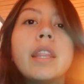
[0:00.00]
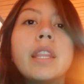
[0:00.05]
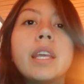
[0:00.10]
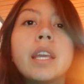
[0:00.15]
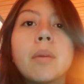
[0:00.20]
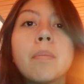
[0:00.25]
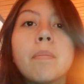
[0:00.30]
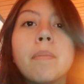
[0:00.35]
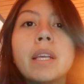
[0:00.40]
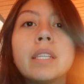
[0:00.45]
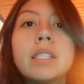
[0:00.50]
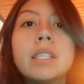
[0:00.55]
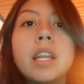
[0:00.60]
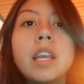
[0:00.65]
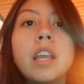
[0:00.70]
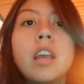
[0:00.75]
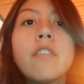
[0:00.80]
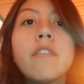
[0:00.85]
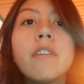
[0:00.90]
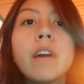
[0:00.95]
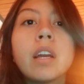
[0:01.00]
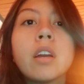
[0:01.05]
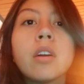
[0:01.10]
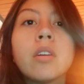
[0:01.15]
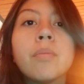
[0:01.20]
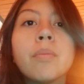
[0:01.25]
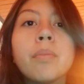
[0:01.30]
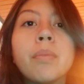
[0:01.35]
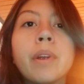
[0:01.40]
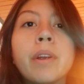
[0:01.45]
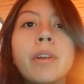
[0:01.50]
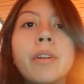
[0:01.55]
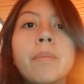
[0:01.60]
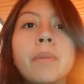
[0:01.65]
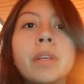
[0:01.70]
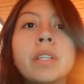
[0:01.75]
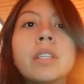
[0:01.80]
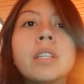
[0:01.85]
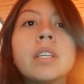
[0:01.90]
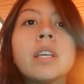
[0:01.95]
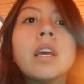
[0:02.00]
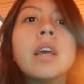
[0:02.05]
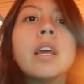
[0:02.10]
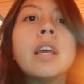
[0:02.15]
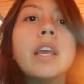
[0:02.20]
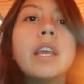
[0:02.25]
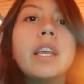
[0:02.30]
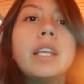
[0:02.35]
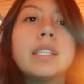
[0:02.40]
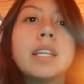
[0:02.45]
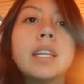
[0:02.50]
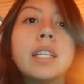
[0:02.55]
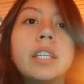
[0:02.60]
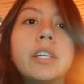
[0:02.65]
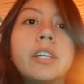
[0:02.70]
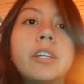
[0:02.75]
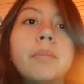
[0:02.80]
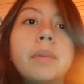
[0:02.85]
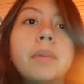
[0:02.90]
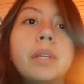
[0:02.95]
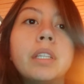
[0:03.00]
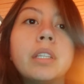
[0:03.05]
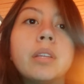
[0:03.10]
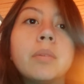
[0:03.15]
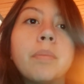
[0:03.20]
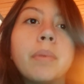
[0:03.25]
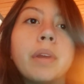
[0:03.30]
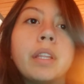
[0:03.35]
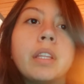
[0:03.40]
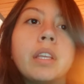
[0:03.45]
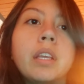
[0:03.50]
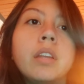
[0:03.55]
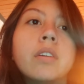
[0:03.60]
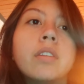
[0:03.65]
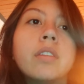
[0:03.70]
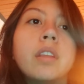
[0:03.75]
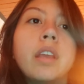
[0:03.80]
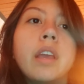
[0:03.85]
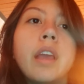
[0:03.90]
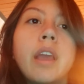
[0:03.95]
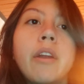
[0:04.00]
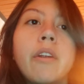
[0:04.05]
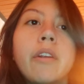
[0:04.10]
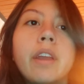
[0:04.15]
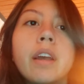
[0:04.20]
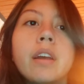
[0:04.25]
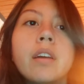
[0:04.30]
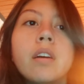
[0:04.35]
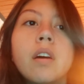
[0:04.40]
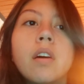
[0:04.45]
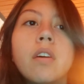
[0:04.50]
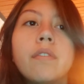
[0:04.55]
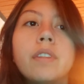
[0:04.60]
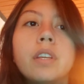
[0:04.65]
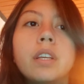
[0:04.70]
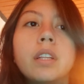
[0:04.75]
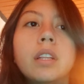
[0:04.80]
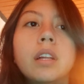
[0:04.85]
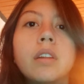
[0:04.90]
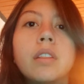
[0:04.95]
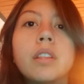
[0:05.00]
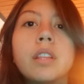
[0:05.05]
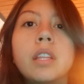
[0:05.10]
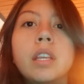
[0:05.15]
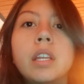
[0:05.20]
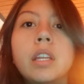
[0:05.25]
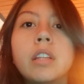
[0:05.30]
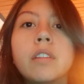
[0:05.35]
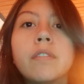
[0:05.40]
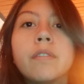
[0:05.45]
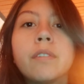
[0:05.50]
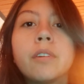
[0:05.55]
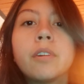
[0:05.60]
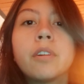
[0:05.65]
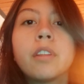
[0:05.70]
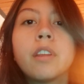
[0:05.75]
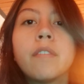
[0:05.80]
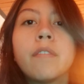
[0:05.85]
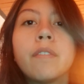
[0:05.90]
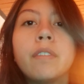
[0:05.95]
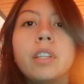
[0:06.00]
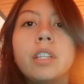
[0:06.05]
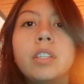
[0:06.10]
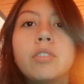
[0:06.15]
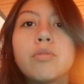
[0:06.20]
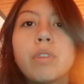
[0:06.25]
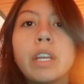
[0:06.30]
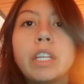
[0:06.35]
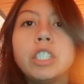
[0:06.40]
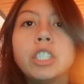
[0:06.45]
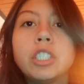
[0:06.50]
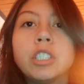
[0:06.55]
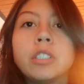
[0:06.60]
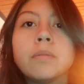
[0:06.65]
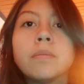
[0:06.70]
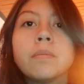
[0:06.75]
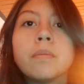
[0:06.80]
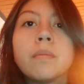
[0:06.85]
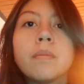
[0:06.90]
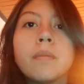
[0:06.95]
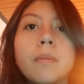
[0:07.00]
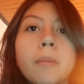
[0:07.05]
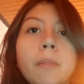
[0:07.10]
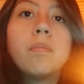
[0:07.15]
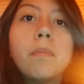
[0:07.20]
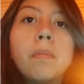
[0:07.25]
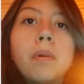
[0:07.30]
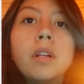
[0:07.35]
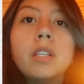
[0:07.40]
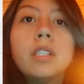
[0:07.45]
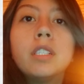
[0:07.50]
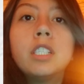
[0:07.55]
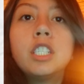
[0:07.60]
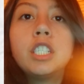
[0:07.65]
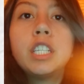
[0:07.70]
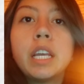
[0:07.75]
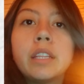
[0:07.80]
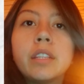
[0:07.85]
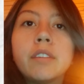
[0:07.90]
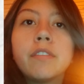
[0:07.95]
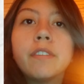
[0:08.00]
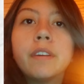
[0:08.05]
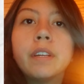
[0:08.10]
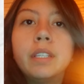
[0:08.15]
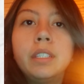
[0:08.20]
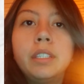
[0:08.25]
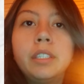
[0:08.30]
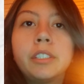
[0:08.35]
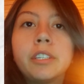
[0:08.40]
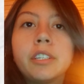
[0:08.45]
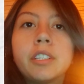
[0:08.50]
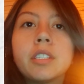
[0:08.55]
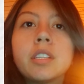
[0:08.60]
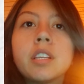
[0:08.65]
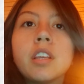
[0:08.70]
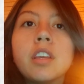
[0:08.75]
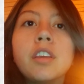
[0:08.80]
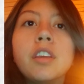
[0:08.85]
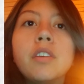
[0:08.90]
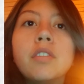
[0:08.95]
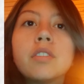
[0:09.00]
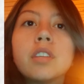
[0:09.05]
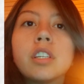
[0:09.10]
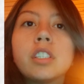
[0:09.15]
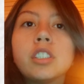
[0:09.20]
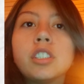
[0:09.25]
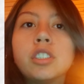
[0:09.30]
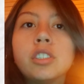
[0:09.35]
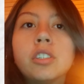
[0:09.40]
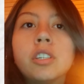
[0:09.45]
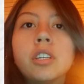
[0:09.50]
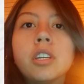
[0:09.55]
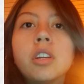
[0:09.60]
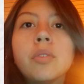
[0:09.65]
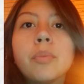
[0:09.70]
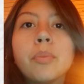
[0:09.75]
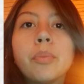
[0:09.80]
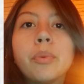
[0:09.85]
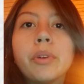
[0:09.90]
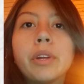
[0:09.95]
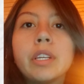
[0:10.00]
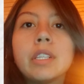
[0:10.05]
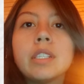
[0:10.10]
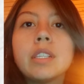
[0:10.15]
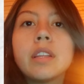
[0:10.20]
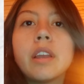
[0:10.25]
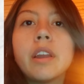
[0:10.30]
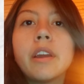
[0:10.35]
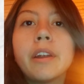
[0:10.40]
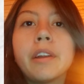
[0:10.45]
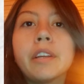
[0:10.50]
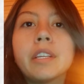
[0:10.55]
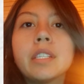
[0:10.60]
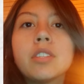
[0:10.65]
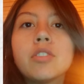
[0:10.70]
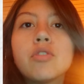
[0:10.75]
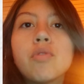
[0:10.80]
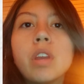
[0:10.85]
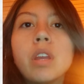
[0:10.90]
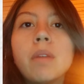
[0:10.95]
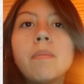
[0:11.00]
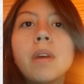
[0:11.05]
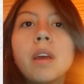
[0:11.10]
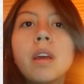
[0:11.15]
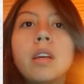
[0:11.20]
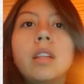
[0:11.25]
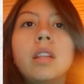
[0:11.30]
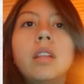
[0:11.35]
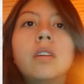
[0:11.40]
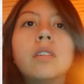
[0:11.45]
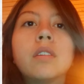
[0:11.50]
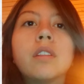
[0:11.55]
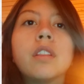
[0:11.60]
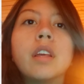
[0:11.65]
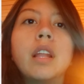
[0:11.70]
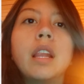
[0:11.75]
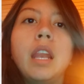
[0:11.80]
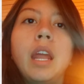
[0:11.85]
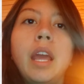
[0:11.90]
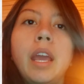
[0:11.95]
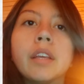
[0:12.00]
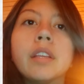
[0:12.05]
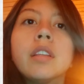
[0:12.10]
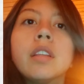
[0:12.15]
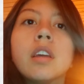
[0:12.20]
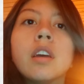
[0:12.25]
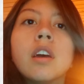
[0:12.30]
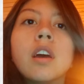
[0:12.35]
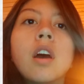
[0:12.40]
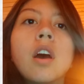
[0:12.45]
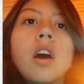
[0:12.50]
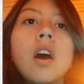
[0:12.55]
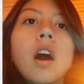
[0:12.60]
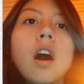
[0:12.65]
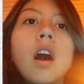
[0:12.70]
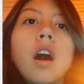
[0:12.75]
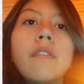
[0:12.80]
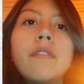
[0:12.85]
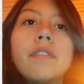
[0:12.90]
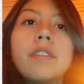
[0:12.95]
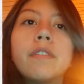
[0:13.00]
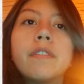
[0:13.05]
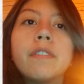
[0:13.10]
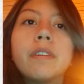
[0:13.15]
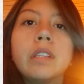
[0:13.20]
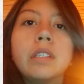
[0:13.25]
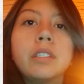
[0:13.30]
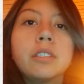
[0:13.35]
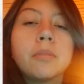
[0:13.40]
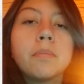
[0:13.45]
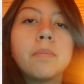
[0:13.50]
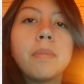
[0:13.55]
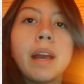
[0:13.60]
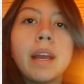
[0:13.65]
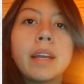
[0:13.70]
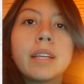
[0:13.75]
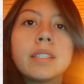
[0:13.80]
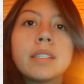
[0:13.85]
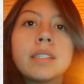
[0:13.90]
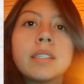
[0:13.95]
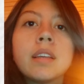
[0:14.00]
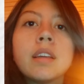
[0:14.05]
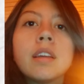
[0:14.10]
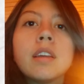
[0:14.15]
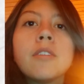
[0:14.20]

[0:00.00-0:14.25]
The capacity of a compartment is determined depending on the area of the cloth needed for the filtration. Pulse jet filters use a short compressed air stream along the length of the filter bags